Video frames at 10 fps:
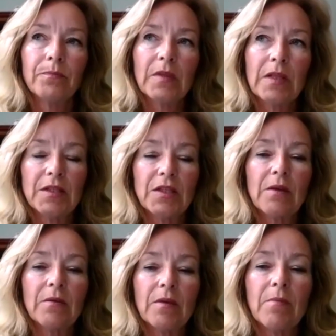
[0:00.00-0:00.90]
let's
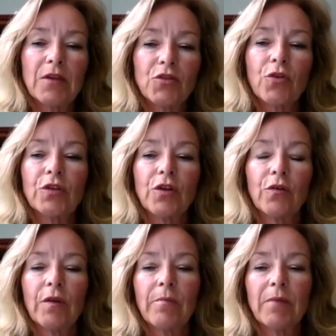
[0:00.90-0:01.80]
say, the majority
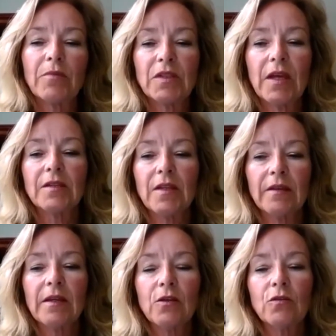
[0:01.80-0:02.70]
of the member states
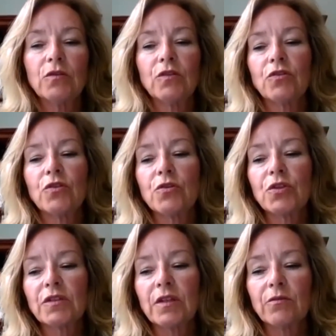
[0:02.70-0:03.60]
and the EU
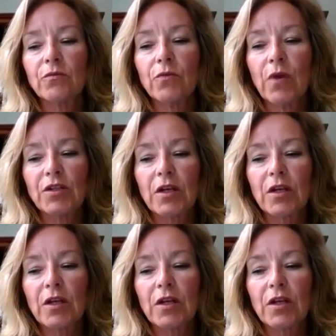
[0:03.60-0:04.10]
institutions and Russia.